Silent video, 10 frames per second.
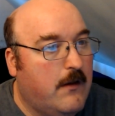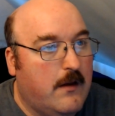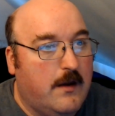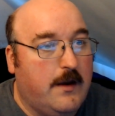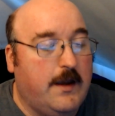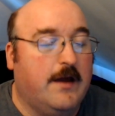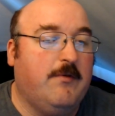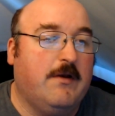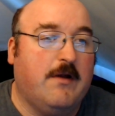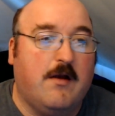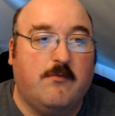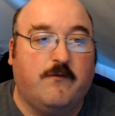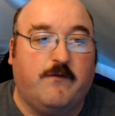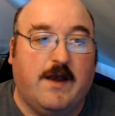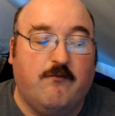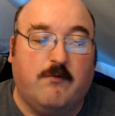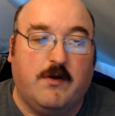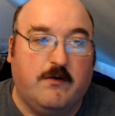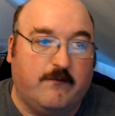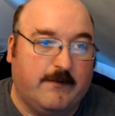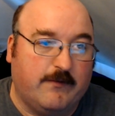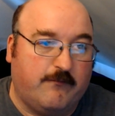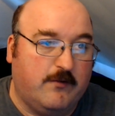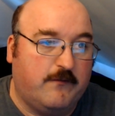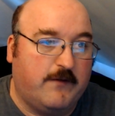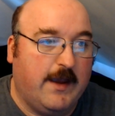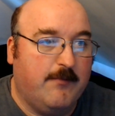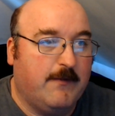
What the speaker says: Yeah, I mean, almost everyone knows about the first game,